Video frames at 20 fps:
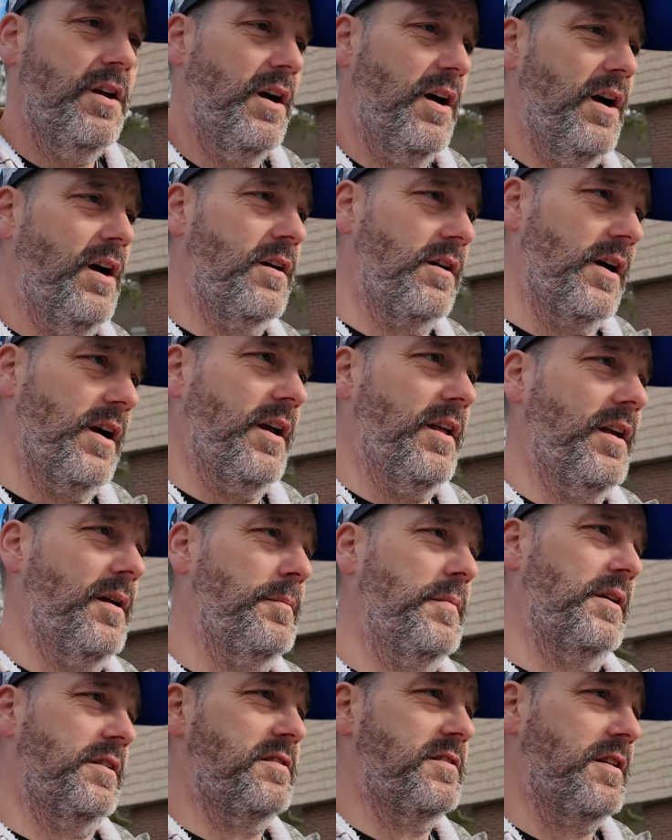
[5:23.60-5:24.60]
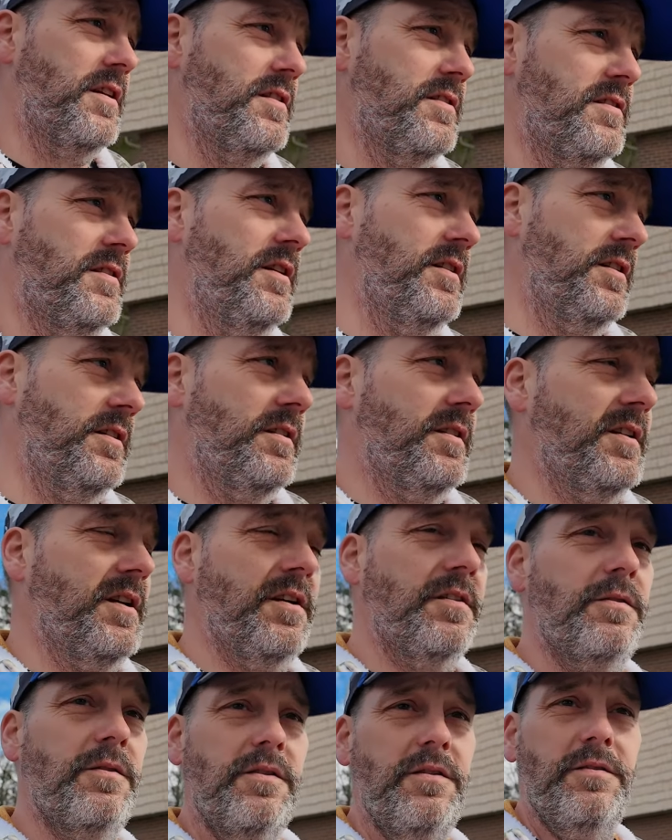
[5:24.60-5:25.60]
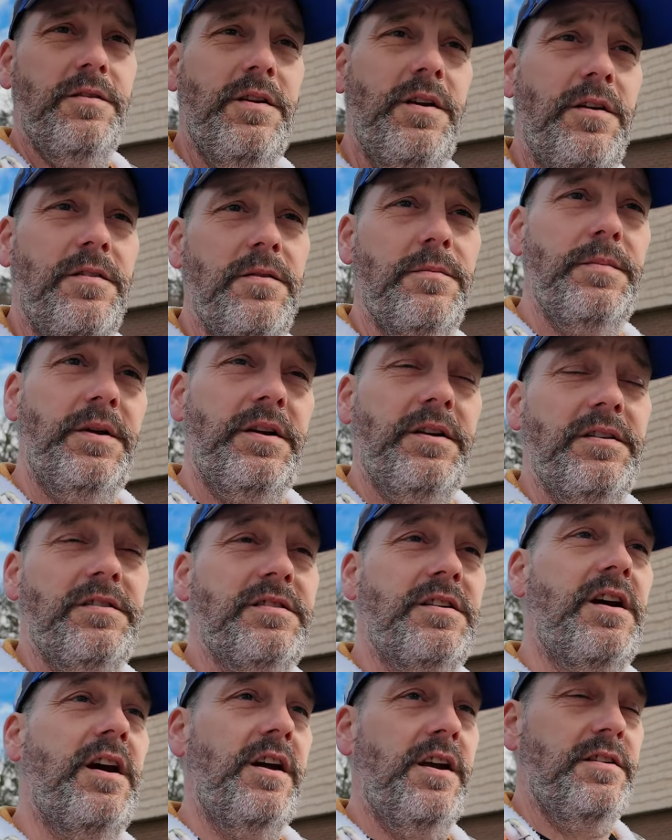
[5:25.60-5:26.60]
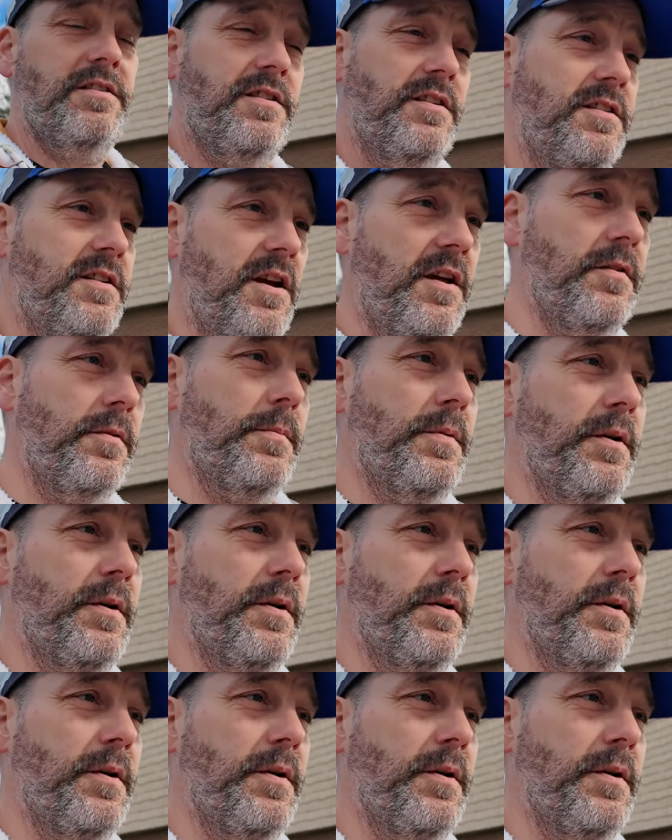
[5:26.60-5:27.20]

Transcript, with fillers: All right, that makes sense. The other, the other maintenance guy is at the other